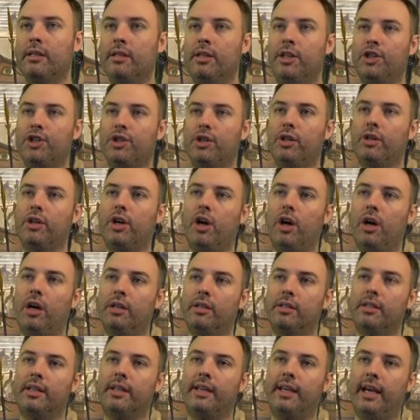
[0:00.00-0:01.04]
As additional
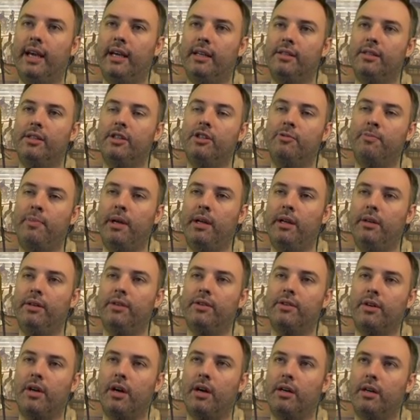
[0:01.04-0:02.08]
cost, cast a
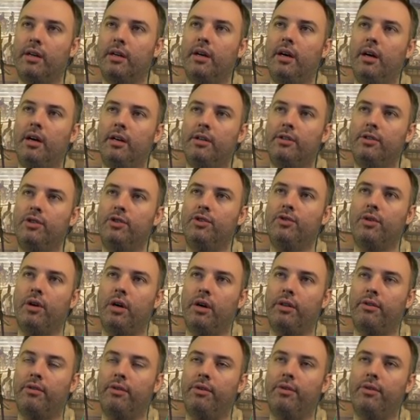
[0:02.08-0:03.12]
spell, discard a card, and
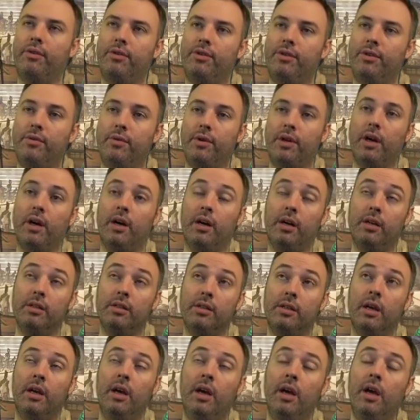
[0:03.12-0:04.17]
draw through two
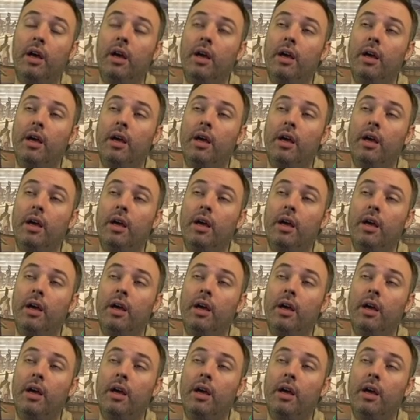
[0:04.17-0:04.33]
cards.